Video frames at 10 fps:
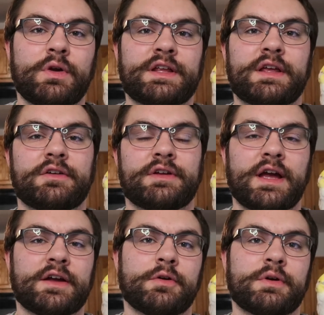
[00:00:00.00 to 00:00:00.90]
want to get your
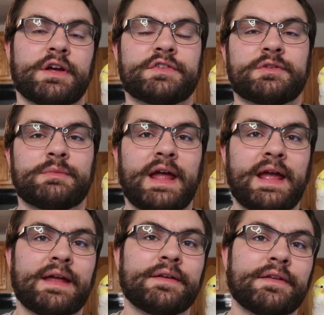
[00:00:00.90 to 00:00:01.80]
gecko accustomed to
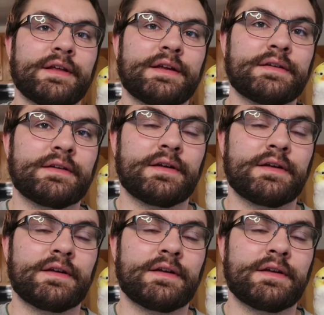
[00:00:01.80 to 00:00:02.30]
handling,